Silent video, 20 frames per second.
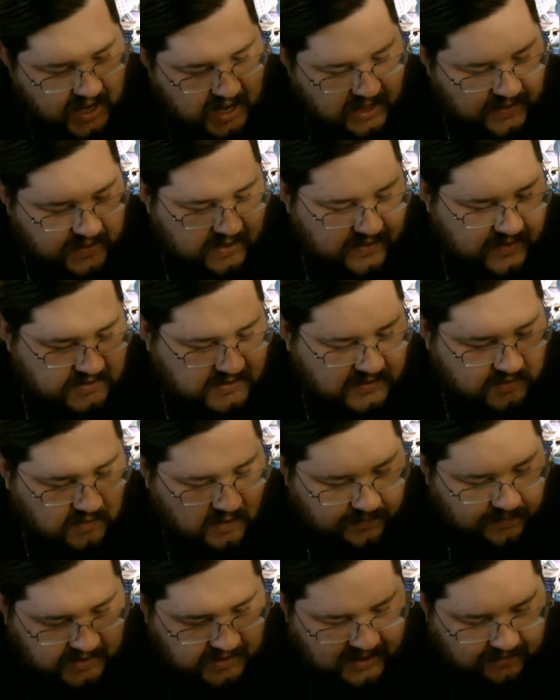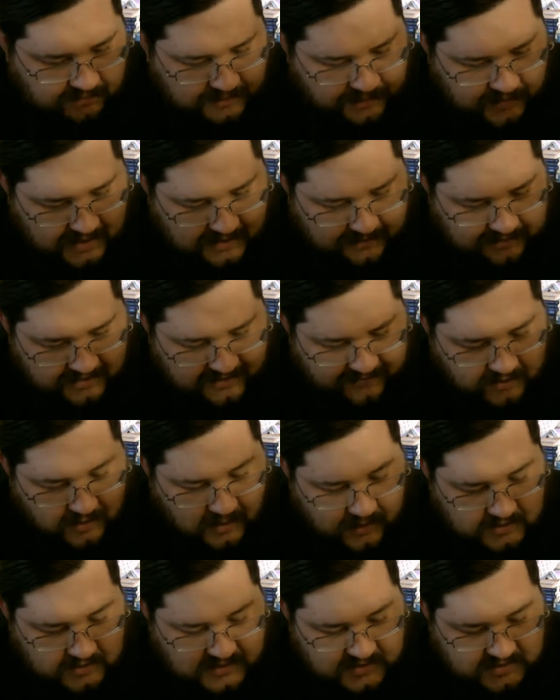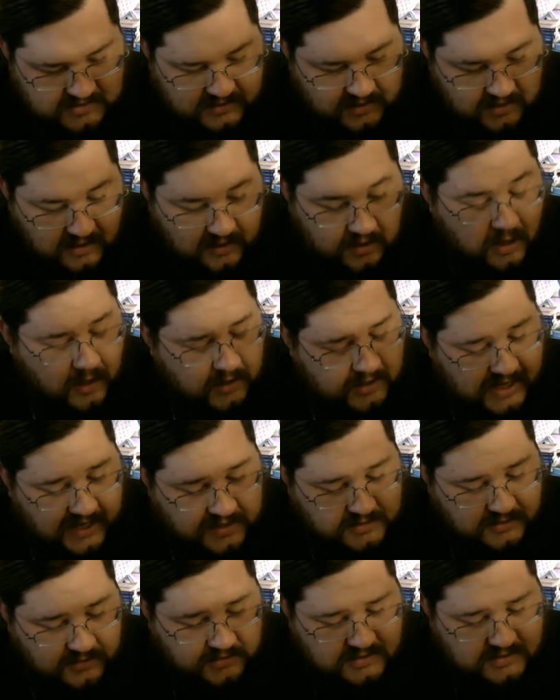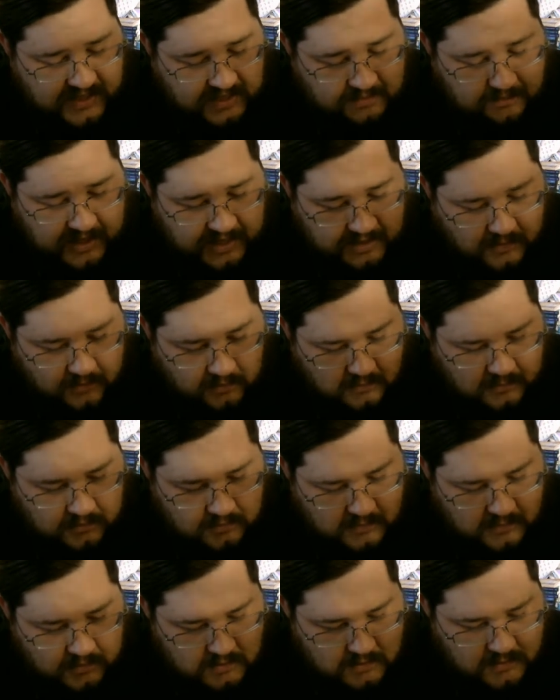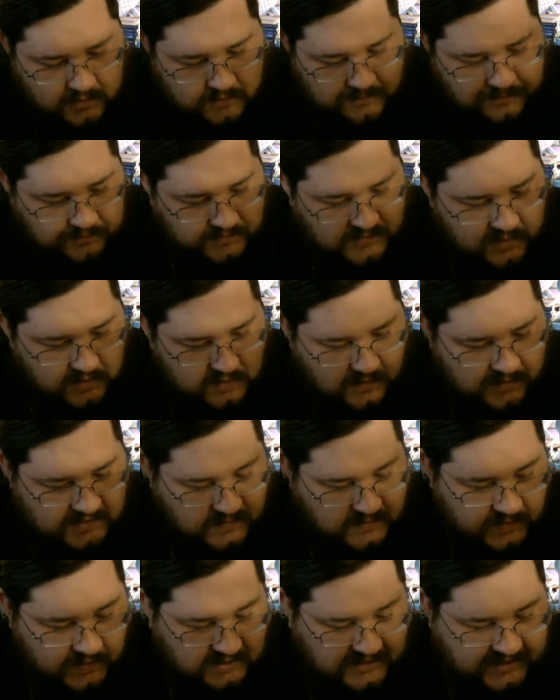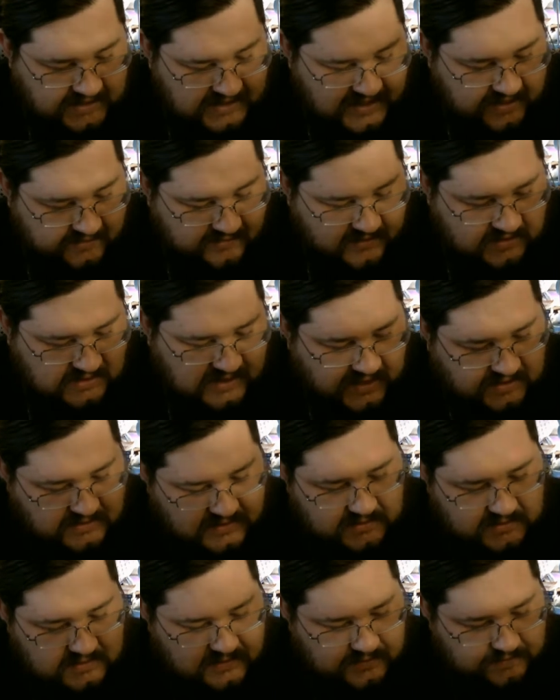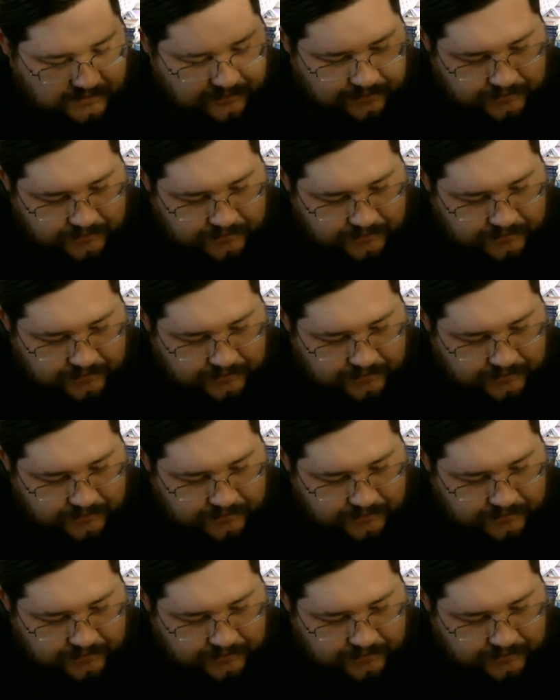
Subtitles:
and that this sword became the property of Archangel Saint Michael, who has wielded it ever since.